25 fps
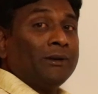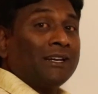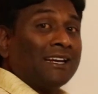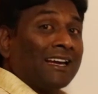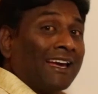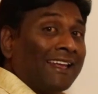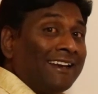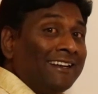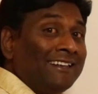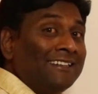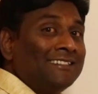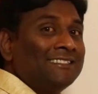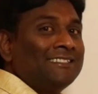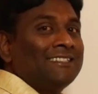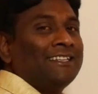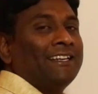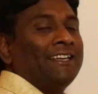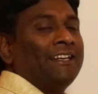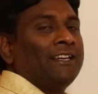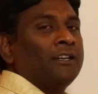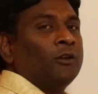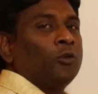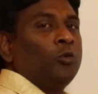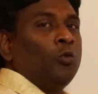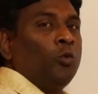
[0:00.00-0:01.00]
be current
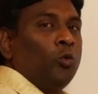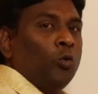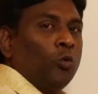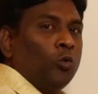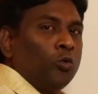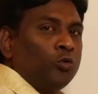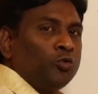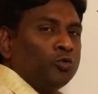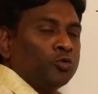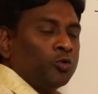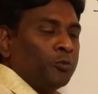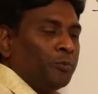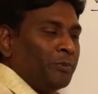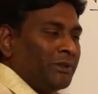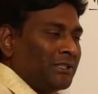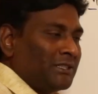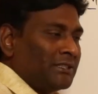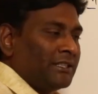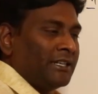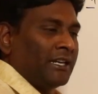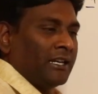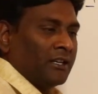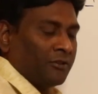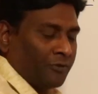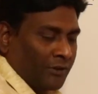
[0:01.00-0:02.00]
sharing. Load should be
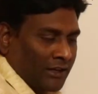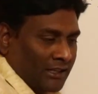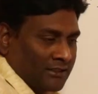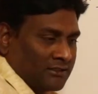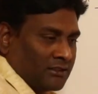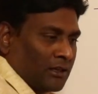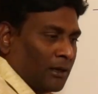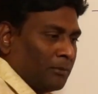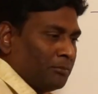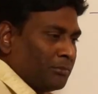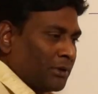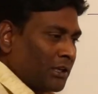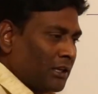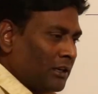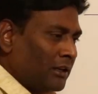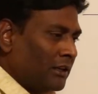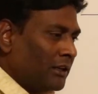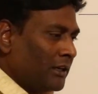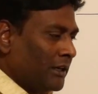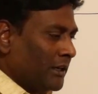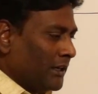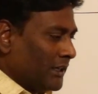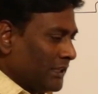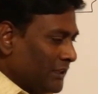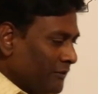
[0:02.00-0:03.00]
shared. For example,
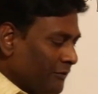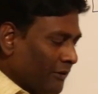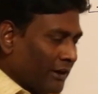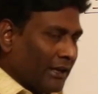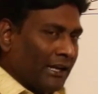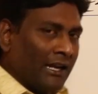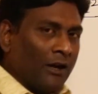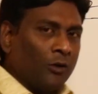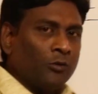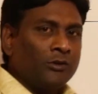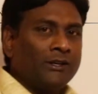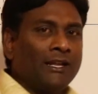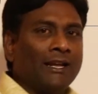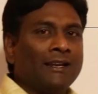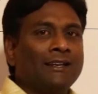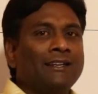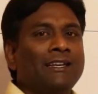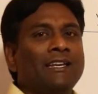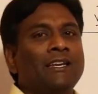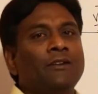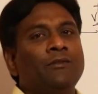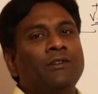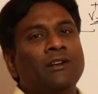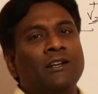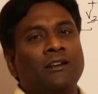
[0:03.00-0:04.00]
if I have 10
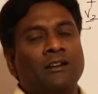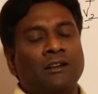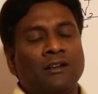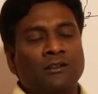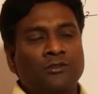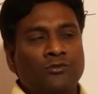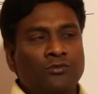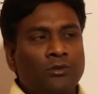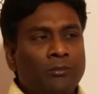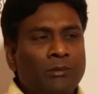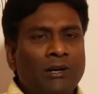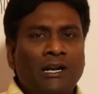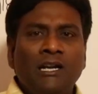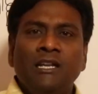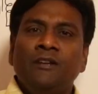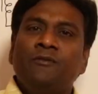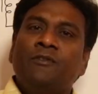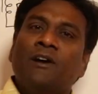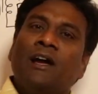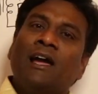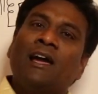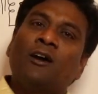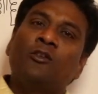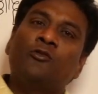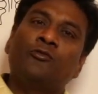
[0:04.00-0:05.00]
kVA transformer and if
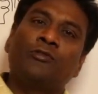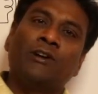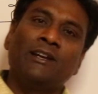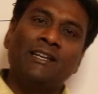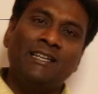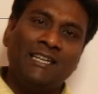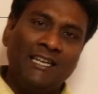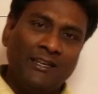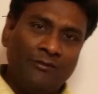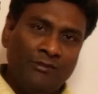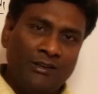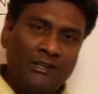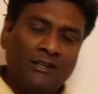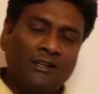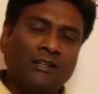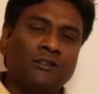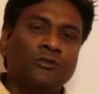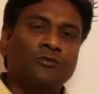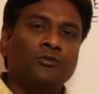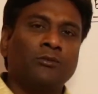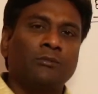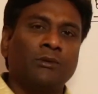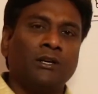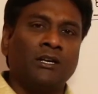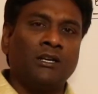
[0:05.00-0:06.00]
I have 5 kVA
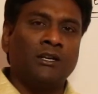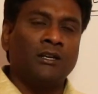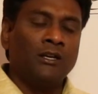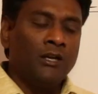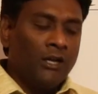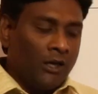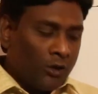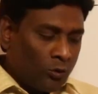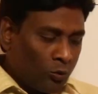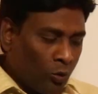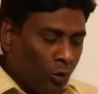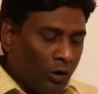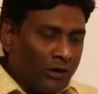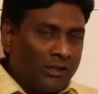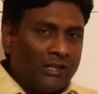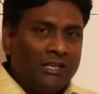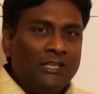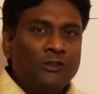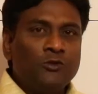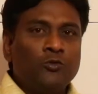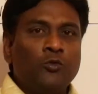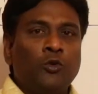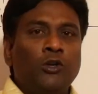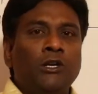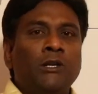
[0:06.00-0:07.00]
transformer, total
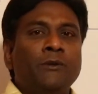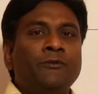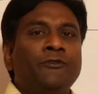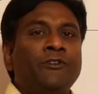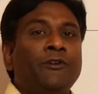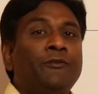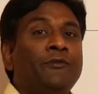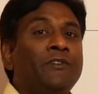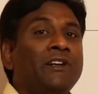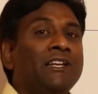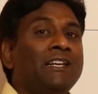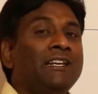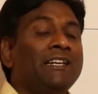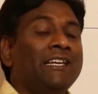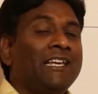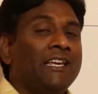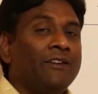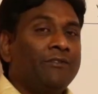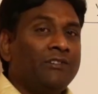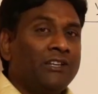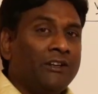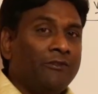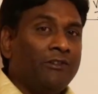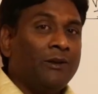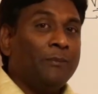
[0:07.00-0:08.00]
is going to be 15
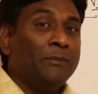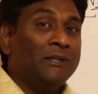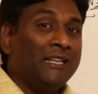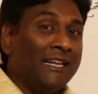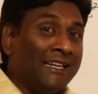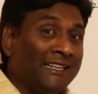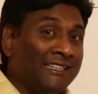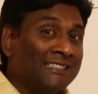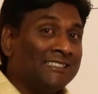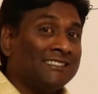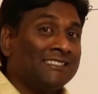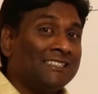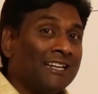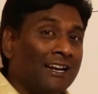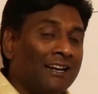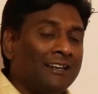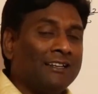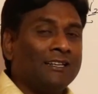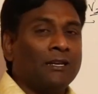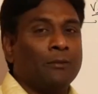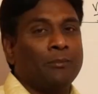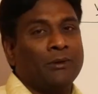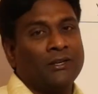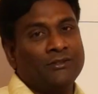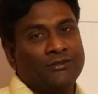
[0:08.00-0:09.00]
kVA will be the
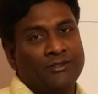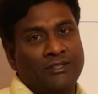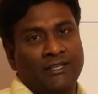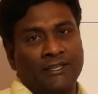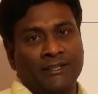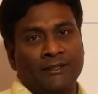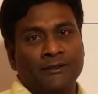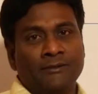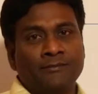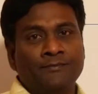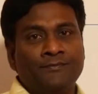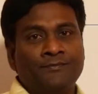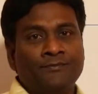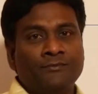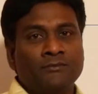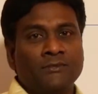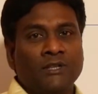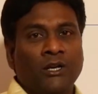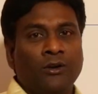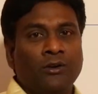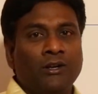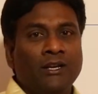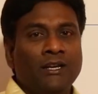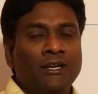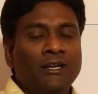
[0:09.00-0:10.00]
installed capacity.
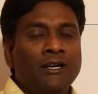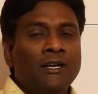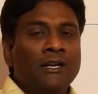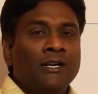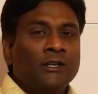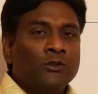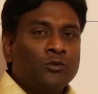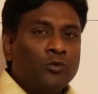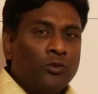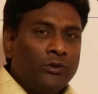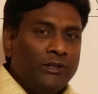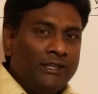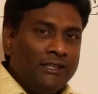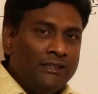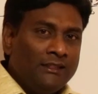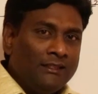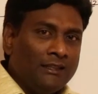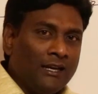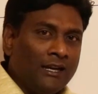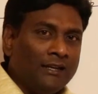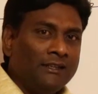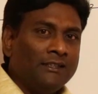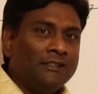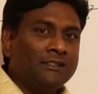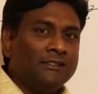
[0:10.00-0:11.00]
Okay, so in
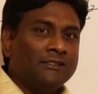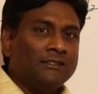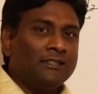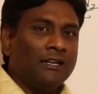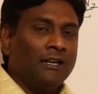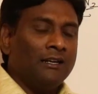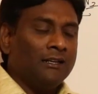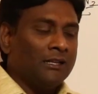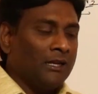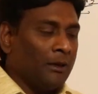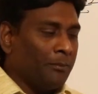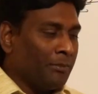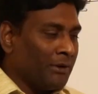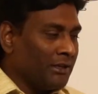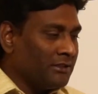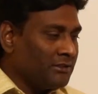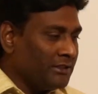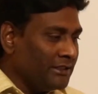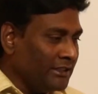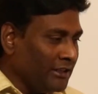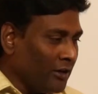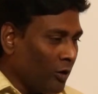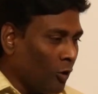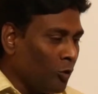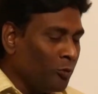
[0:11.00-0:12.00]
that installed
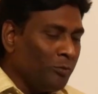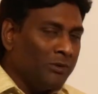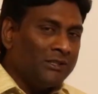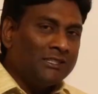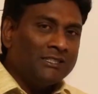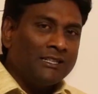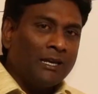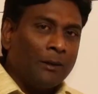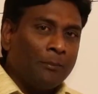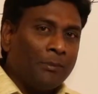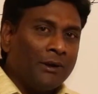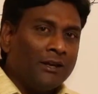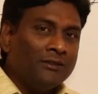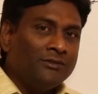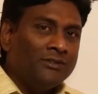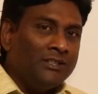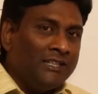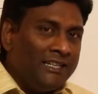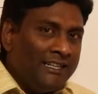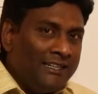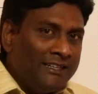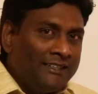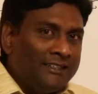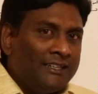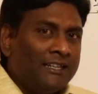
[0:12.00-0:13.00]
capacity, how much
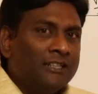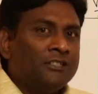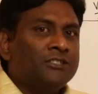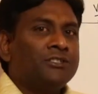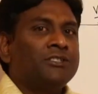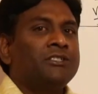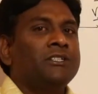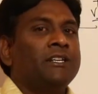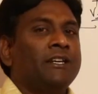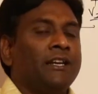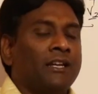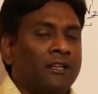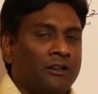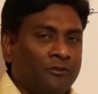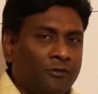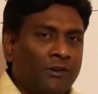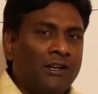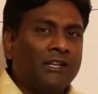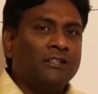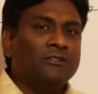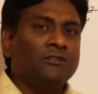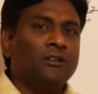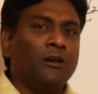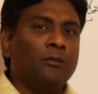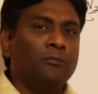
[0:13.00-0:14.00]
capacity it can share? For
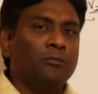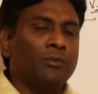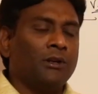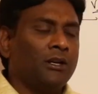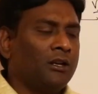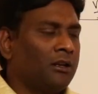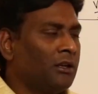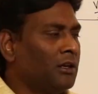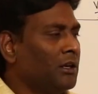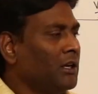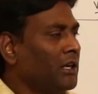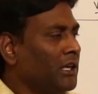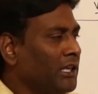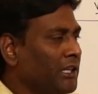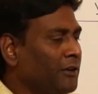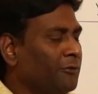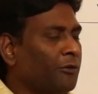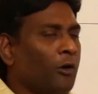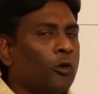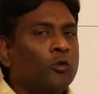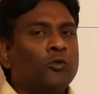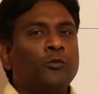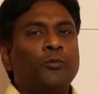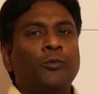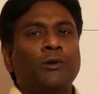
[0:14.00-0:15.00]
example, if
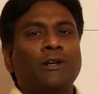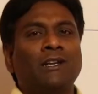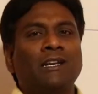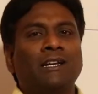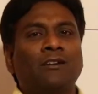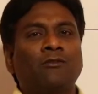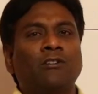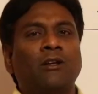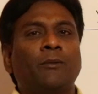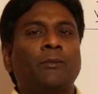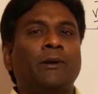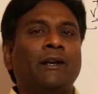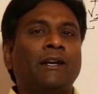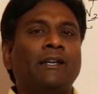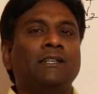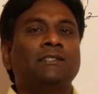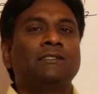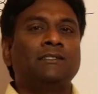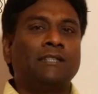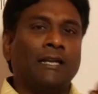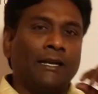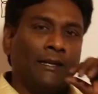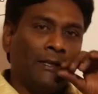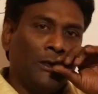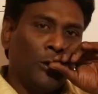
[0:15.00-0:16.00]
output requirement is
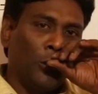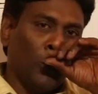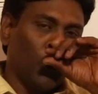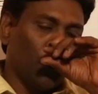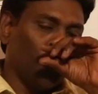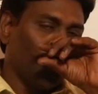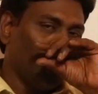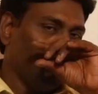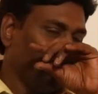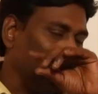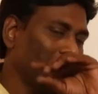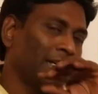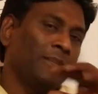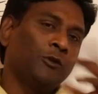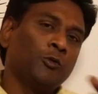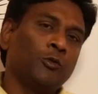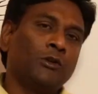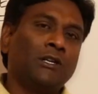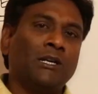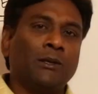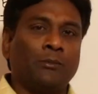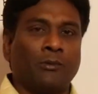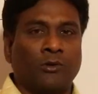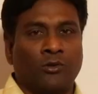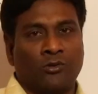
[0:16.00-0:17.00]
10 kilowatt at
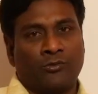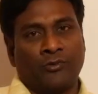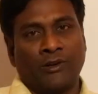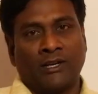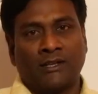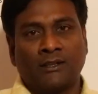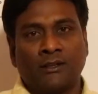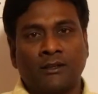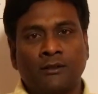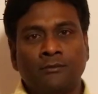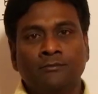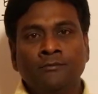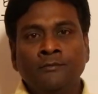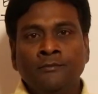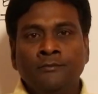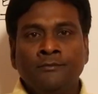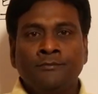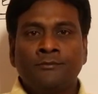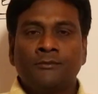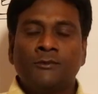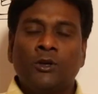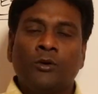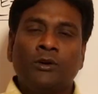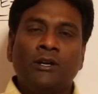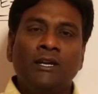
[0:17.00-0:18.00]
unity power factor.
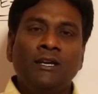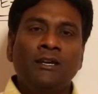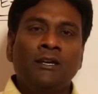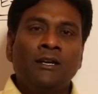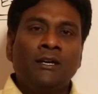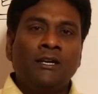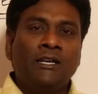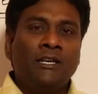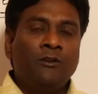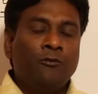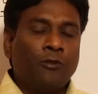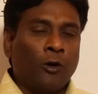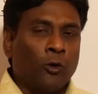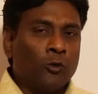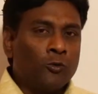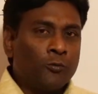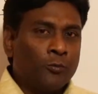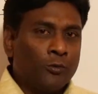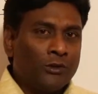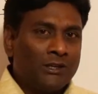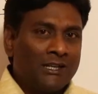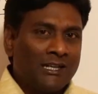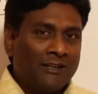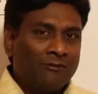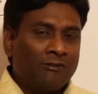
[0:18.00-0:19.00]
Okay, if
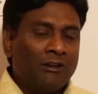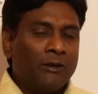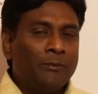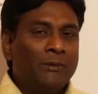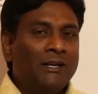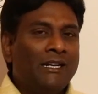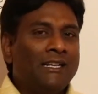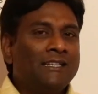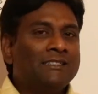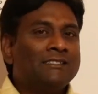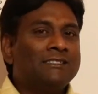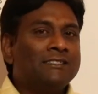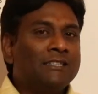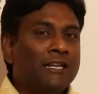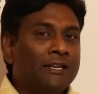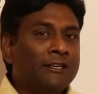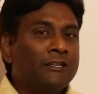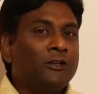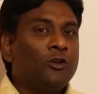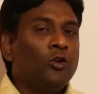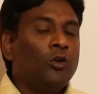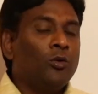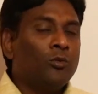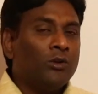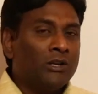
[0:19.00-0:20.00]
output requirement is 10
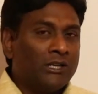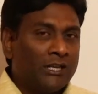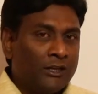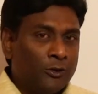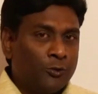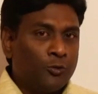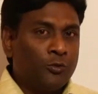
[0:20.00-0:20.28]
kilowatt at